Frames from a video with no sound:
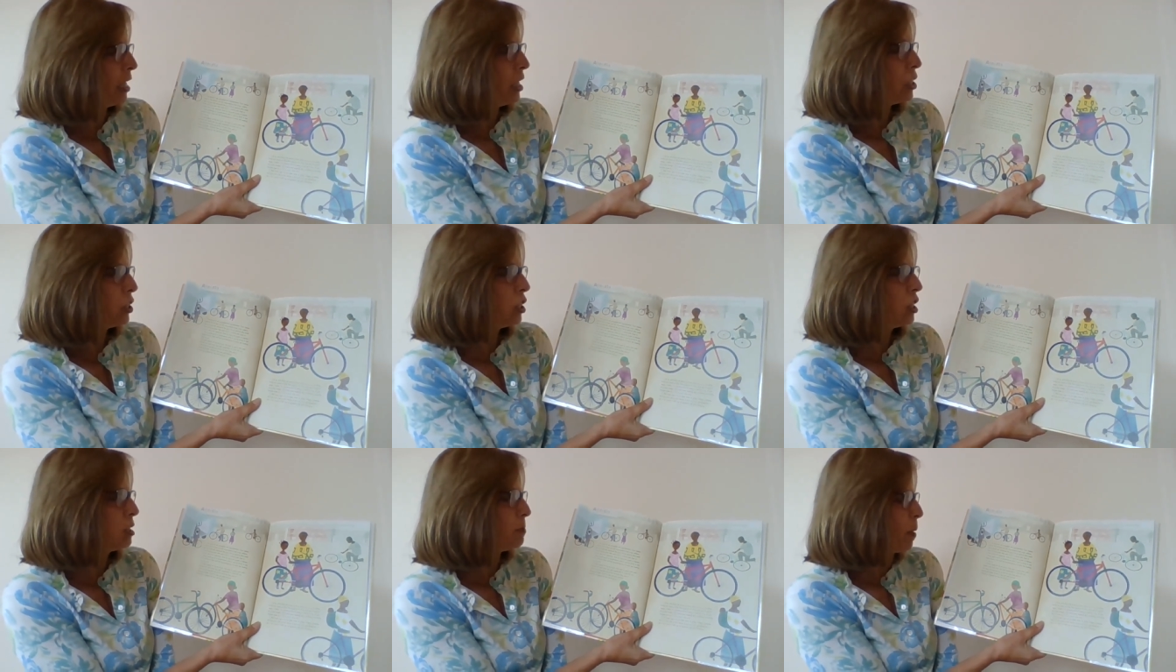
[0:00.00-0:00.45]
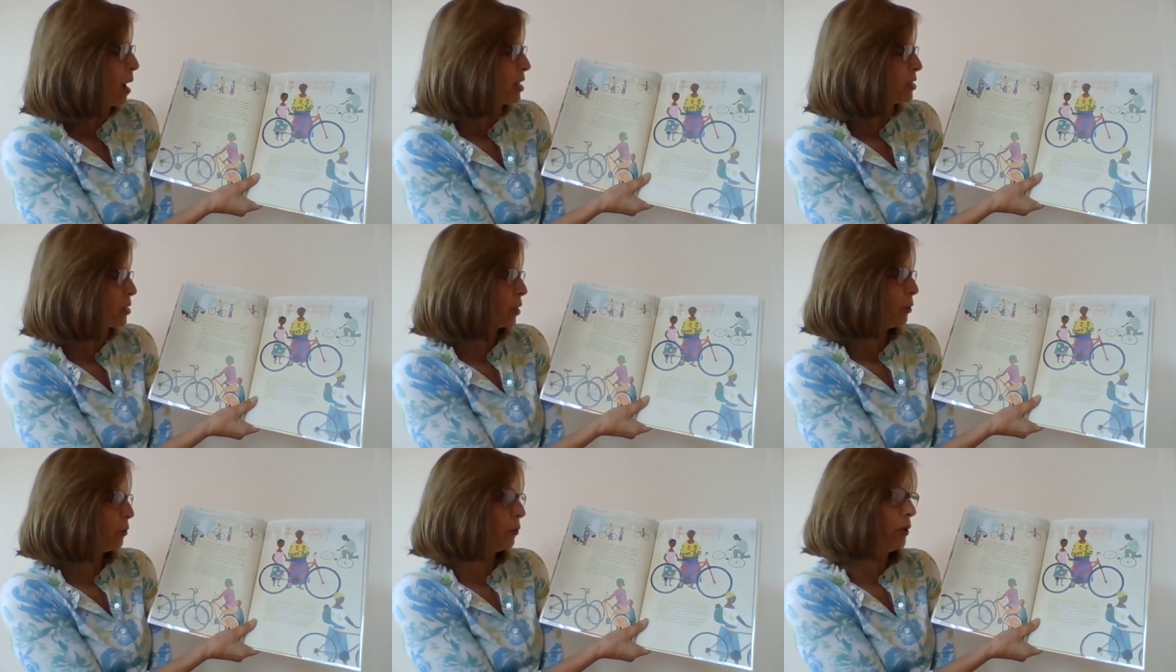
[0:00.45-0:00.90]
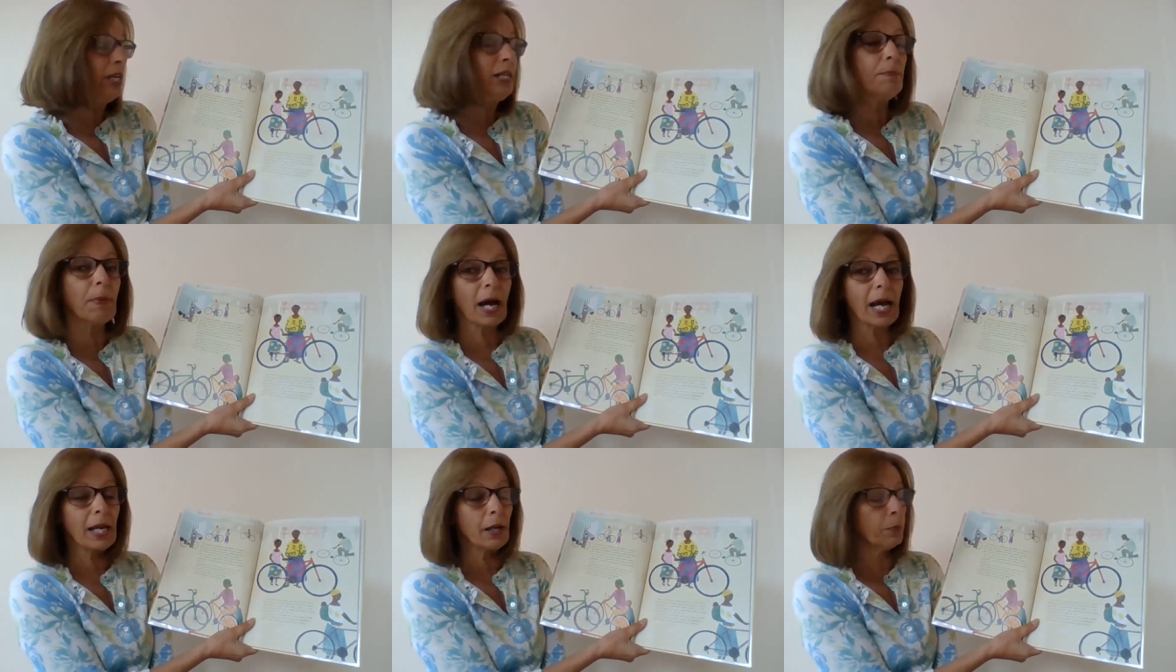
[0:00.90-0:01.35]
She spots a
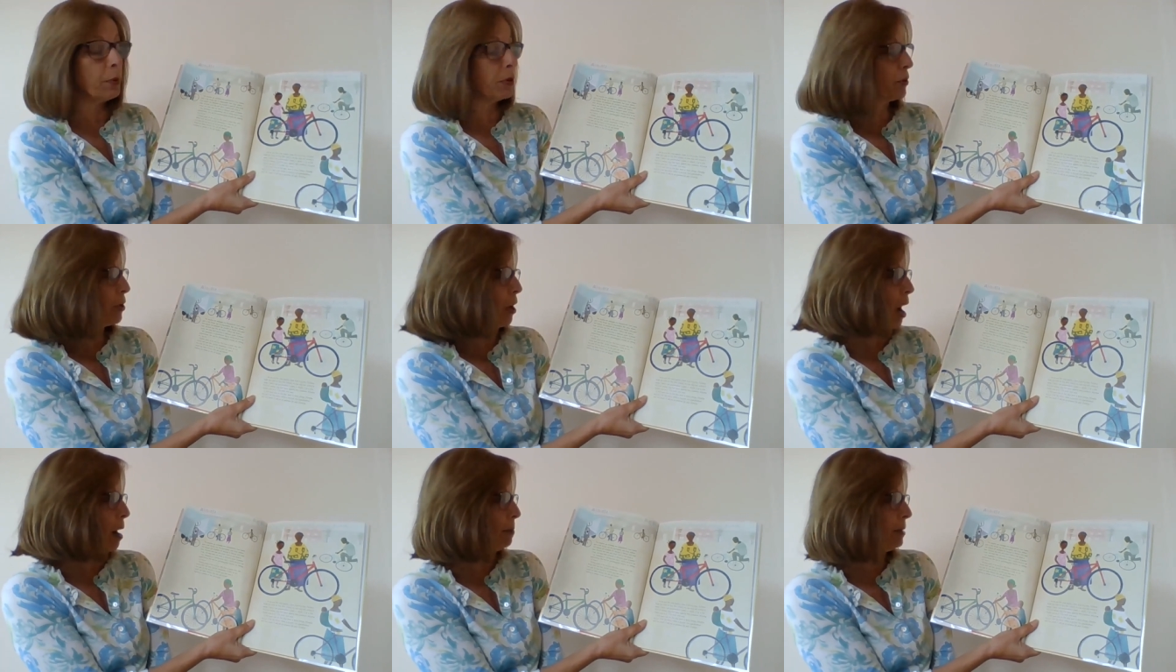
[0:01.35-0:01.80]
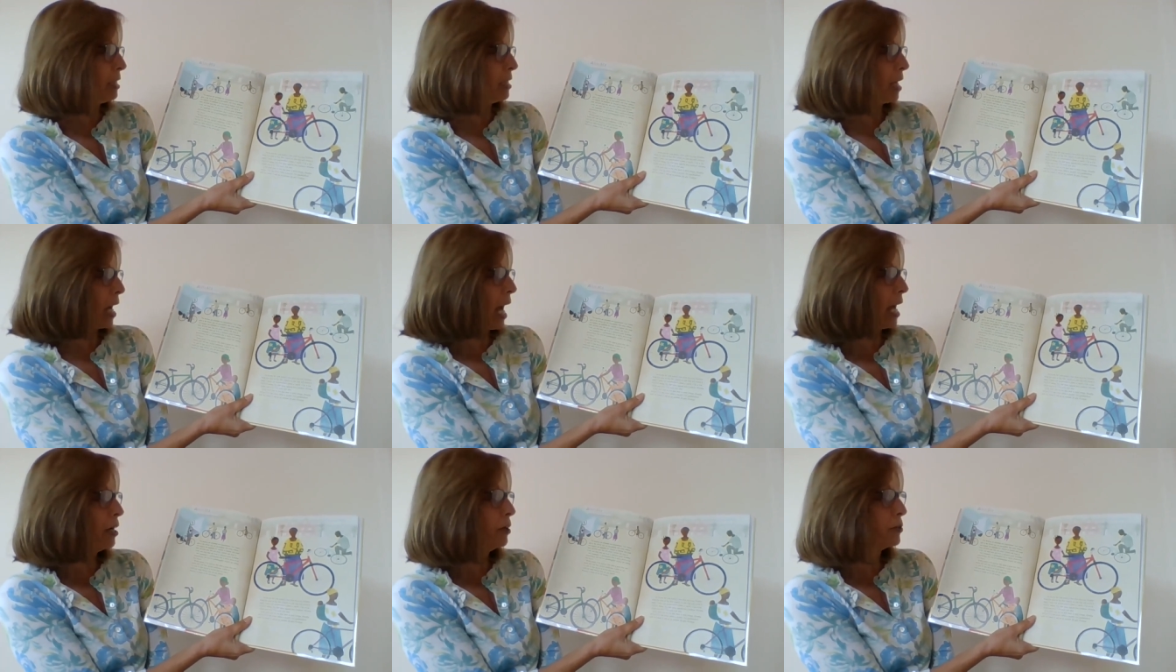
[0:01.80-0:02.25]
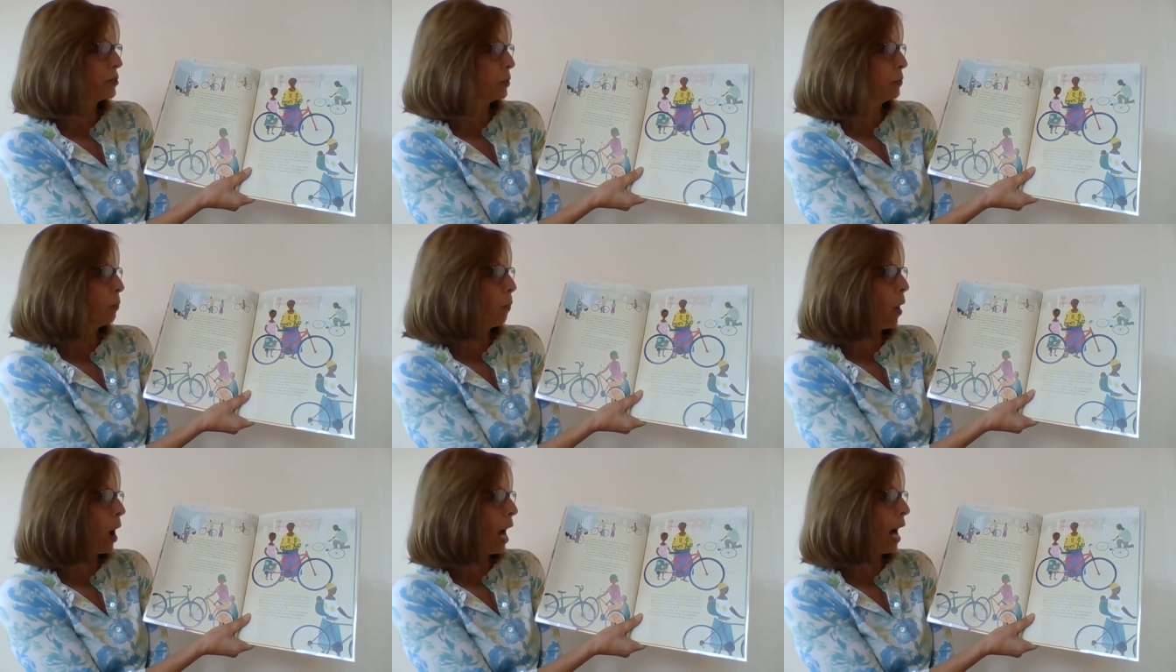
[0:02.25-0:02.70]
green bike with knobby tires
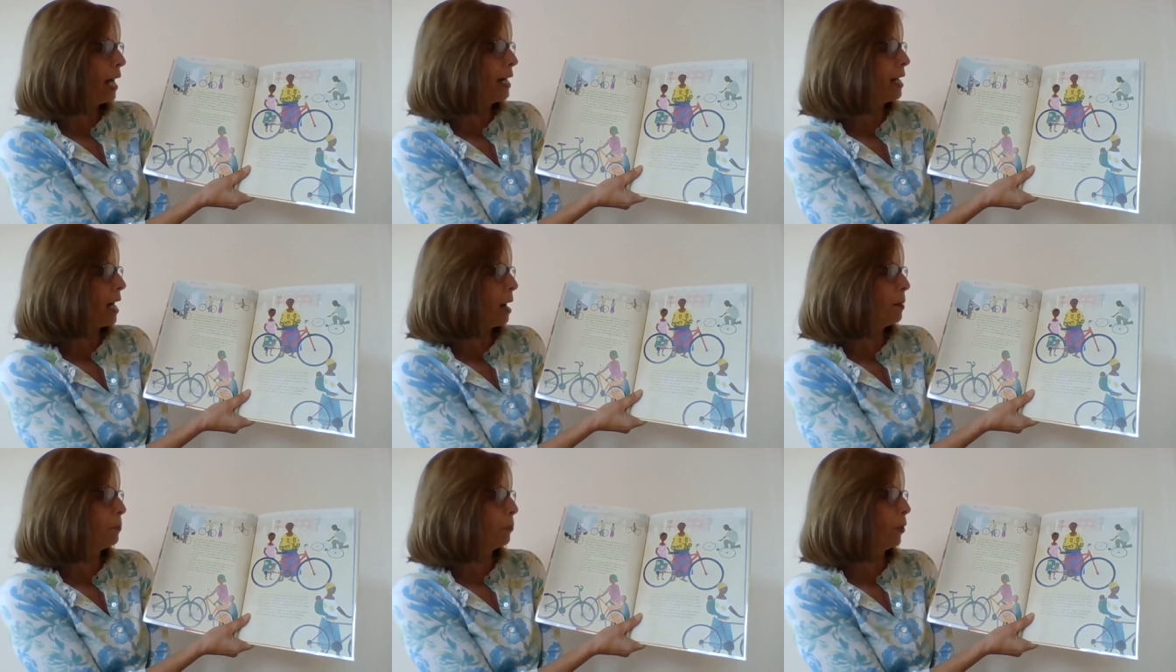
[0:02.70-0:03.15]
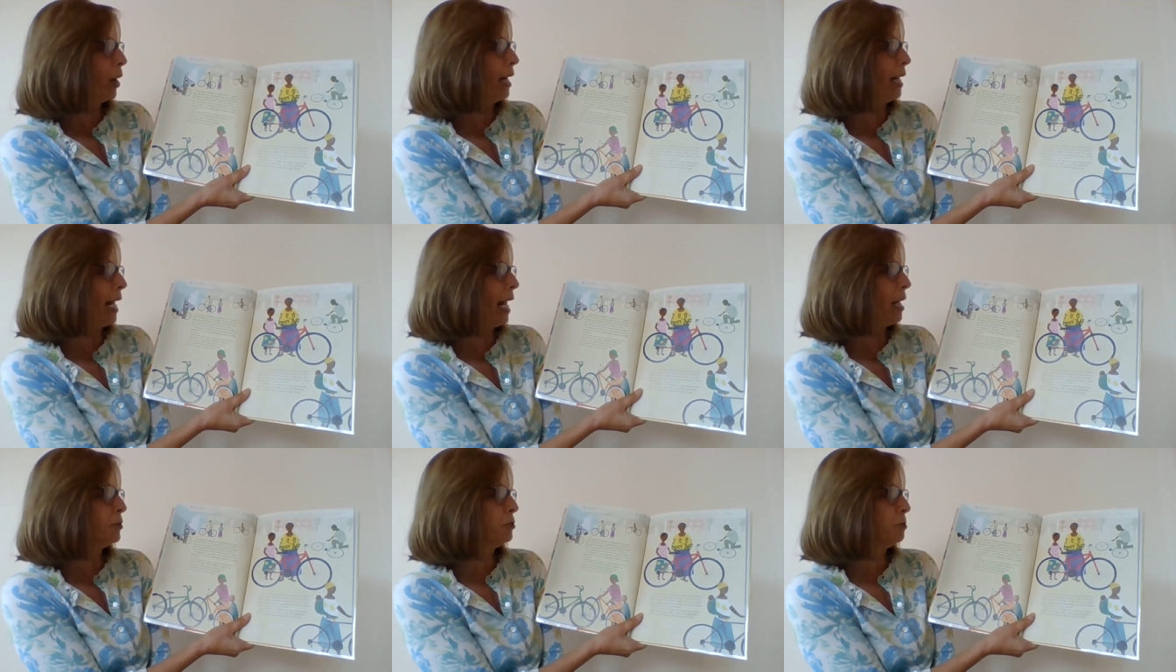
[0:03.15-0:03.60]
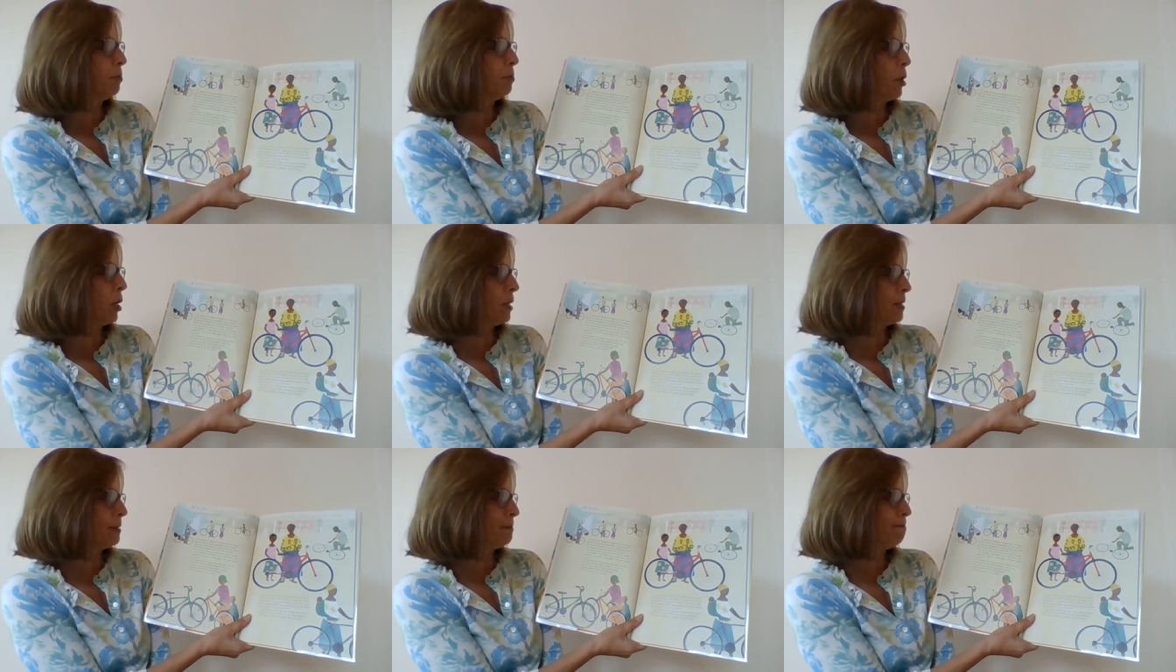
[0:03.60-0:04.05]
and wide, upright
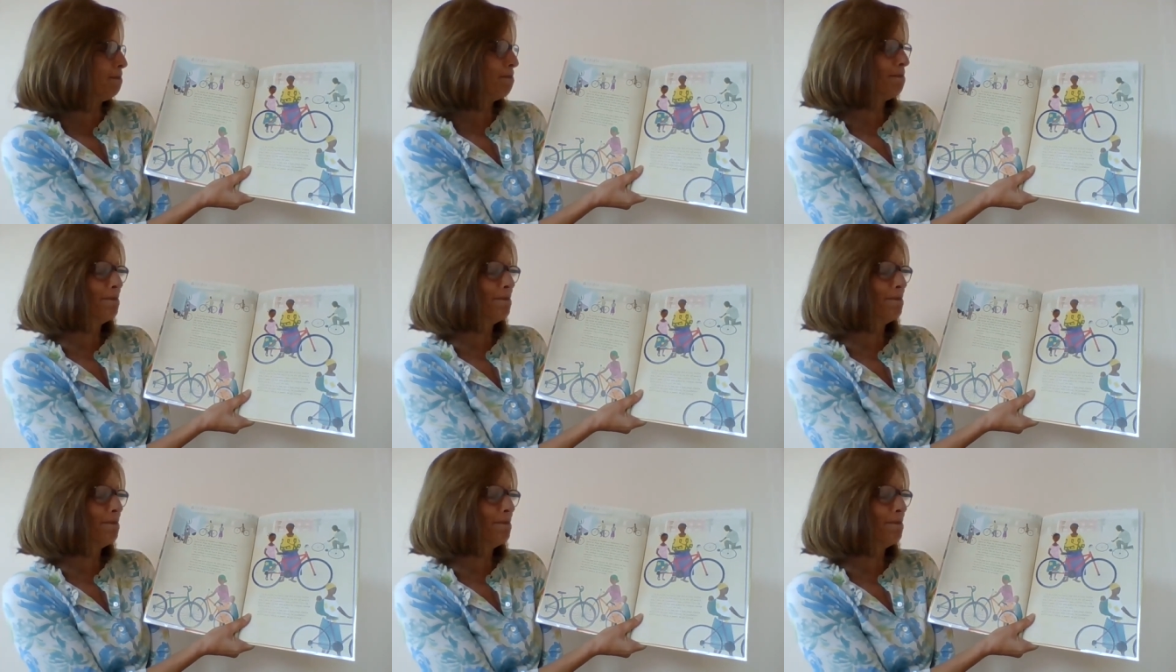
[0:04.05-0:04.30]
handlebars.